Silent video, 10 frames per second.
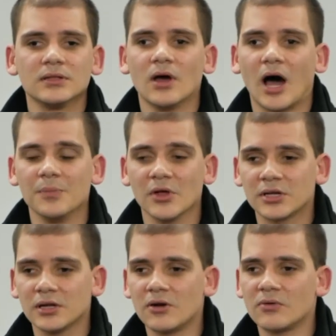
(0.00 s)
I'm not
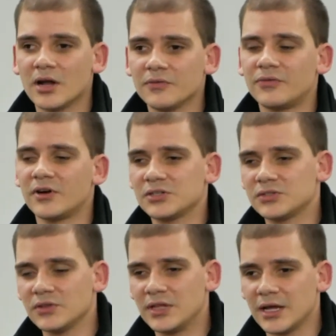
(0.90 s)
going to run first
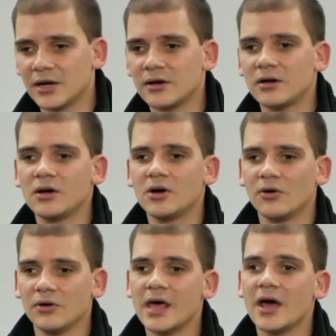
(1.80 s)
to here
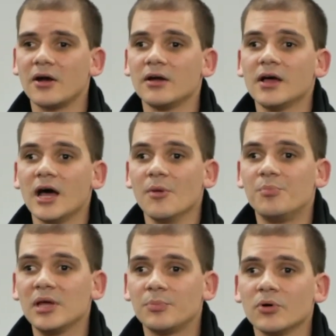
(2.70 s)
or there. A
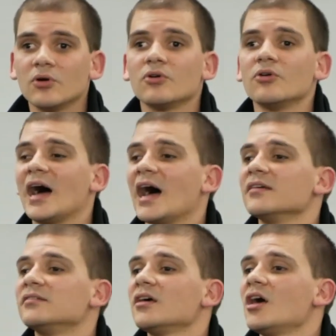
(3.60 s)
people who
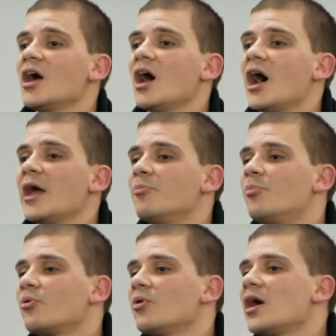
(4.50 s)
has a
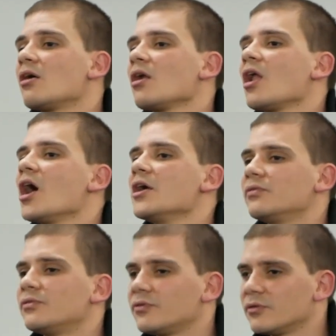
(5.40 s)
prayer
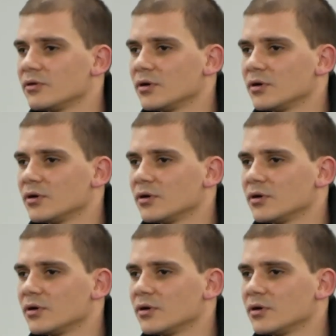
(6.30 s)
life,